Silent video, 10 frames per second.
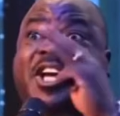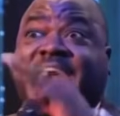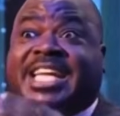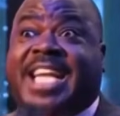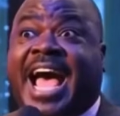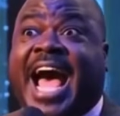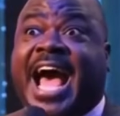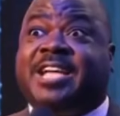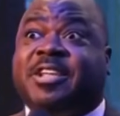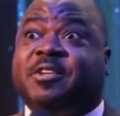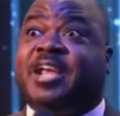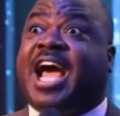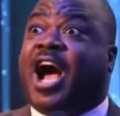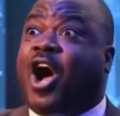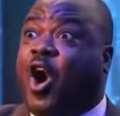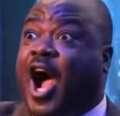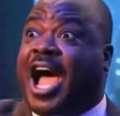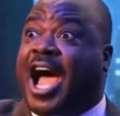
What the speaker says: So at the end of the day, before I wake